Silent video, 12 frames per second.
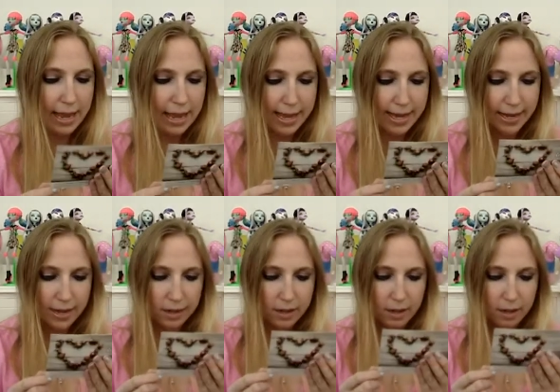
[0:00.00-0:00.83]

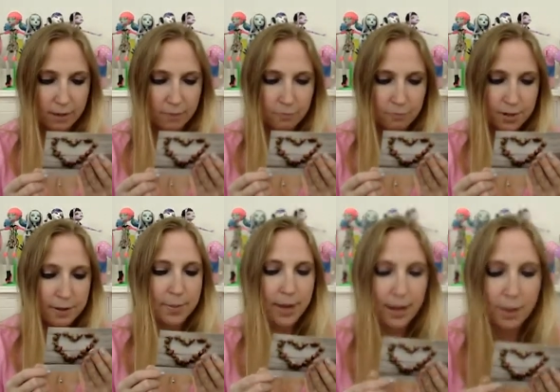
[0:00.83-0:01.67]
a um,
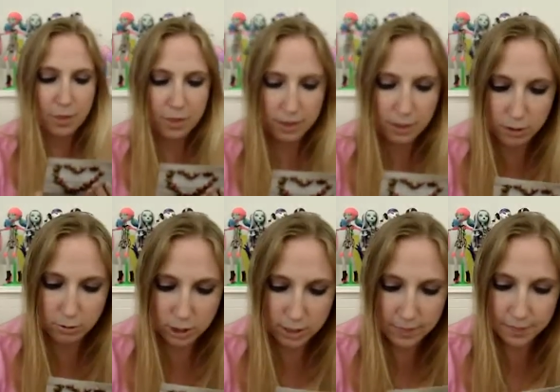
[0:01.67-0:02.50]
Vita Bath
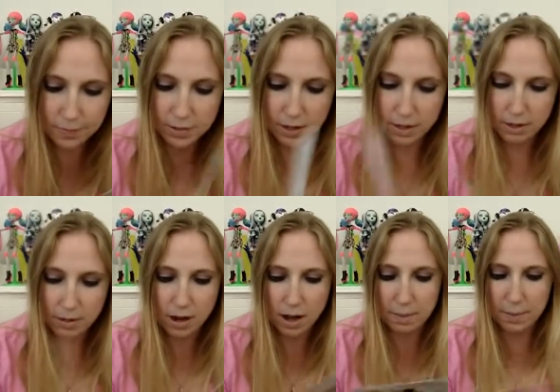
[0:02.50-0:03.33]
lotion.
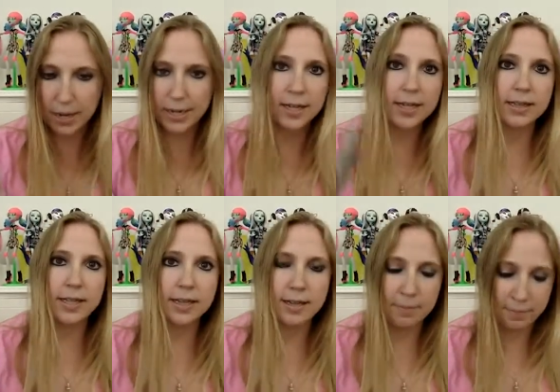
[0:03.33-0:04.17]
Um, I didn't get
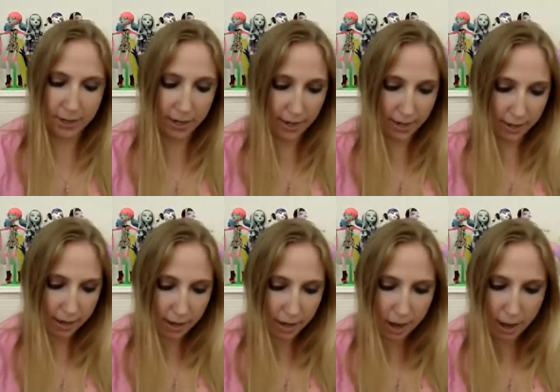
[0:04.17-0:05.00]
that in my
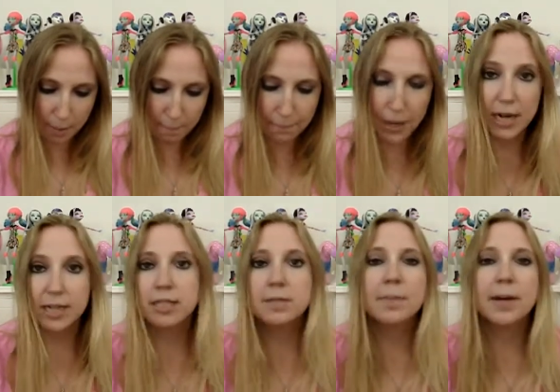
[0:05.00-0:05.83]
um,
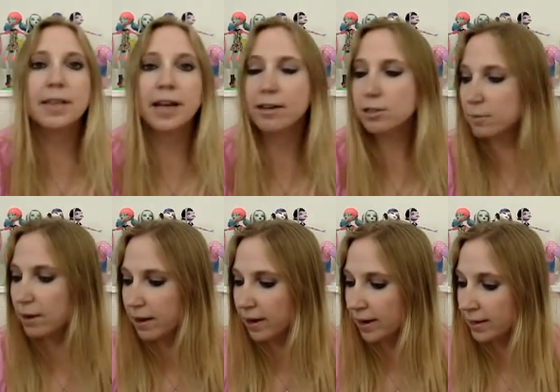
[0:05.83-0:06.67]
box, but that is what
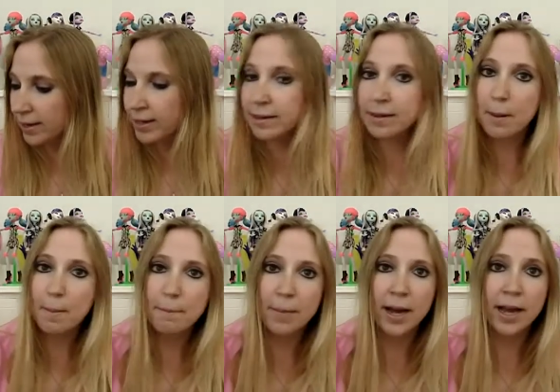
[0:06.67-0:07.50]
I got in
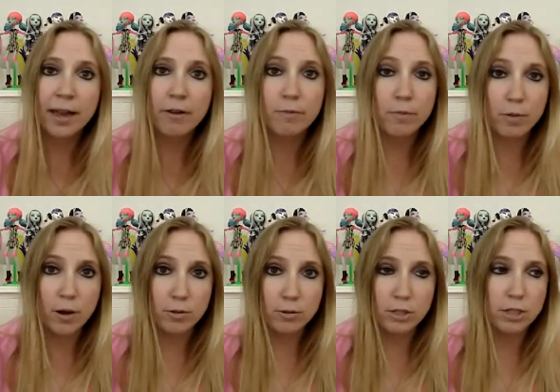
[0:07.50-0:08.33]
my
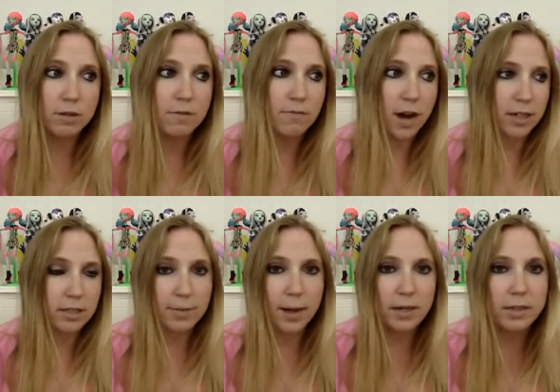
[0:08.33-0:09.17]
Rose
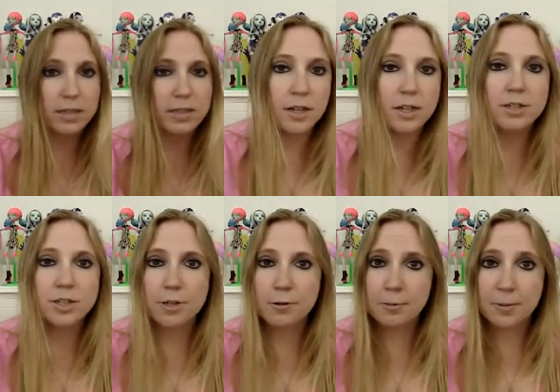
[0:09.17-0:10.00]
Box box.
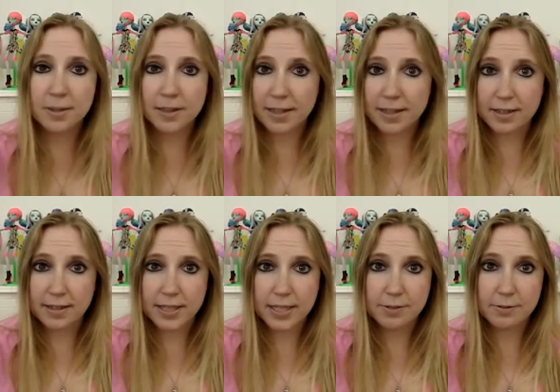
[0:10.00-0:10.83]
So you will more than
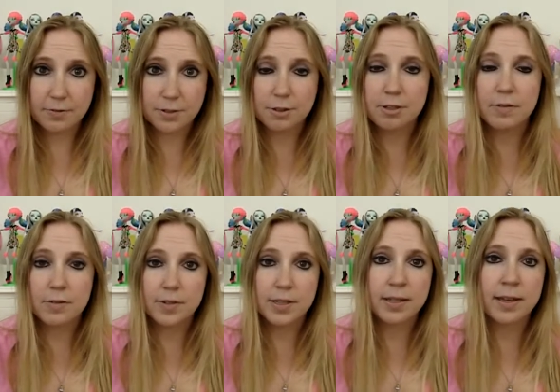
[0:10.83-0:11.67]
likely see reviews of
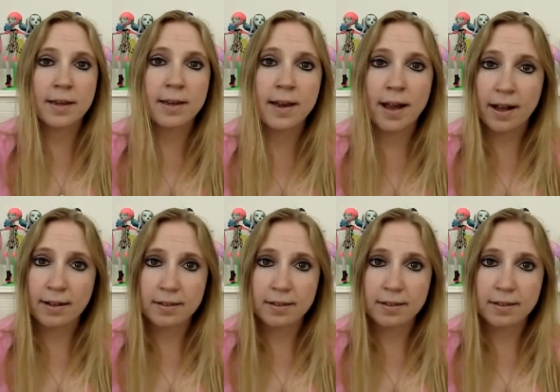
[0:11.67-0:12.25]
everything as